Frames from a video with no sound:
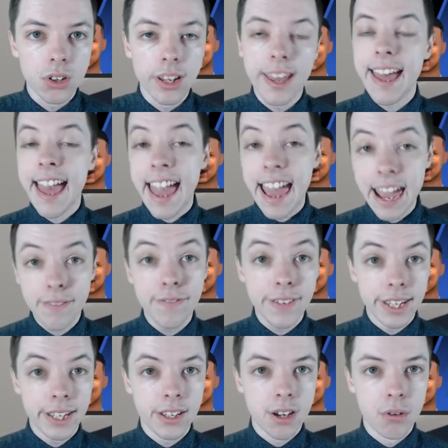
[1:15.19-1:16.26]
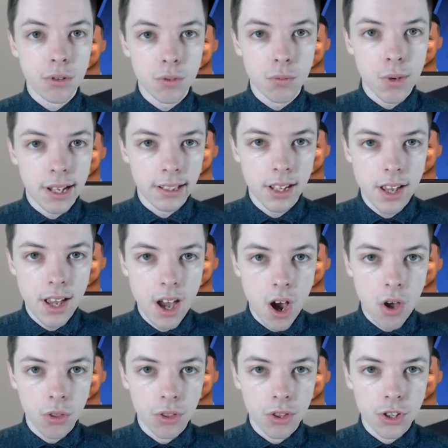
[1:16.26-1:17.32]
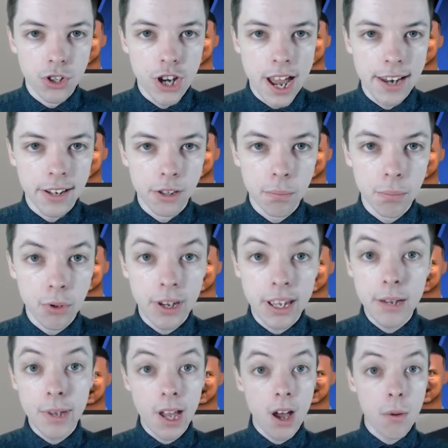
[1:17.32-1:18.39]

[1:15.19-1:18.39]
if it goes well on the channel. But here we are